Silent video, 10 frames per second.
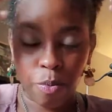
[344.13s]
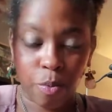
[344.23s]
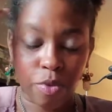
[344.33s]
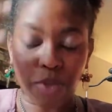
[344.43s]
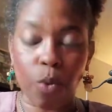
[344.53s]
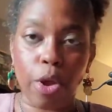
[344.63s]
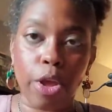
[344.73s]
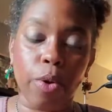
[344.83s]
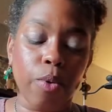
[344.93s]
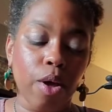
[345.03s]
with the
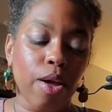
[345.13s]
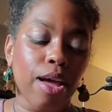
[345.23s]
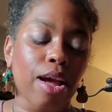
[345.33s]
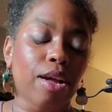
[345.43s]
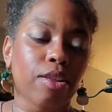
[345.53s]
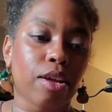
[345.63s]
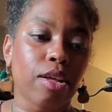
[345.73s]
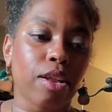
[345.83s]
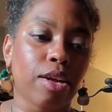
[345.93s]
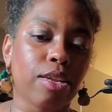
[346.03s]
oil, and
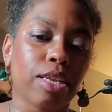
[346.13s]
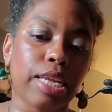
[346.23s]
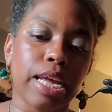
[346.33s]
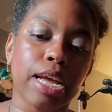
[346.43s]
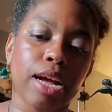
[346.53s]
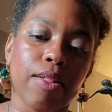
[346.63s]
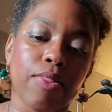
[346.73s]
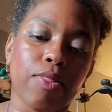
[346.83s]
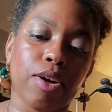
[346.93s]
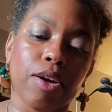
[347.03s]
then take
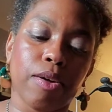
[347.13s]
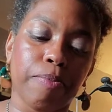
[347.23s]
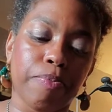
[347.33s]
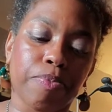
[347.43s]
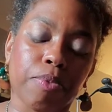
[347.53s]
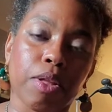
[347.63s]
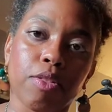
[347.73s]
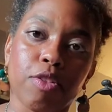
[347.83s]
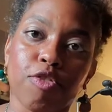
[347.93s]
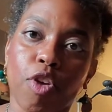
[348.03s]
the,
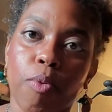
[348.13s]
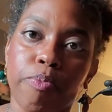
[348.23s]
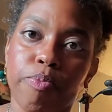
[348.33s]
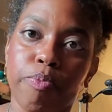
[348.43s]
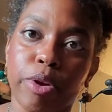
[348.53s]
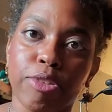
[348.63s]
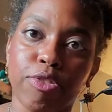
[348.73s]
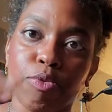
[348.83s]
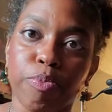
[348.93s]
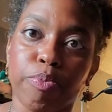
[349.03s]
the soft
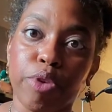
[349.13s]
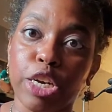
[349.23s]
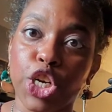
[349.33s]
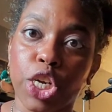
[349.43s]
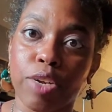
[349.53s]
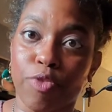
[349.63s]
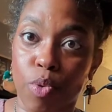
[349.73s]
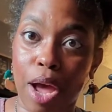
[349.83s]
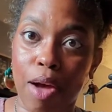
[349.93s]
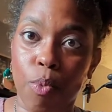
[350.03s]
bristle brush if you
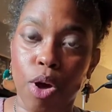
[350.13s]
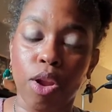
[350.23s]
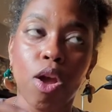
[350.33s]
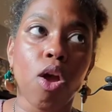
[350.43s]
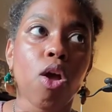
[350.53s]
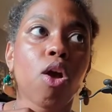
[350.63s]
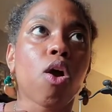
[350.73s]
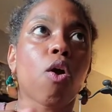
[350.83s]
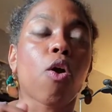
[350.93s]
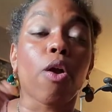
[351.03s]
have one,
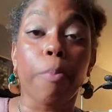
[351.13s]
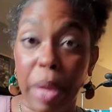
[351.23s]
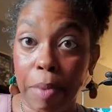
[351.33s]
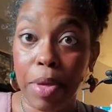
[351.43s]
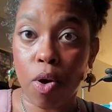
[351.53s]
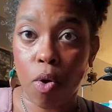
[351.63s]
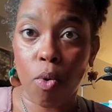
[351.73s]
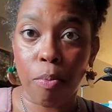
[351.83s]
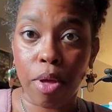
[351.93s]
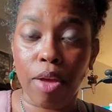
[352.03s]
or a baby
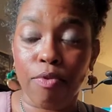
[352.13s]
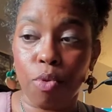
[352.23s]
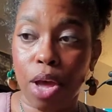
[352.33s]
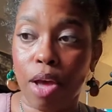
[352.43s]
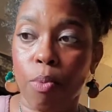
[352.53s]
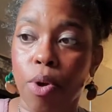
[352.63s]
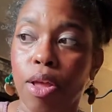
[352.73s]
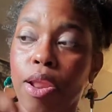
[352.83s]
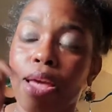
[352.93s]
comb if you have one,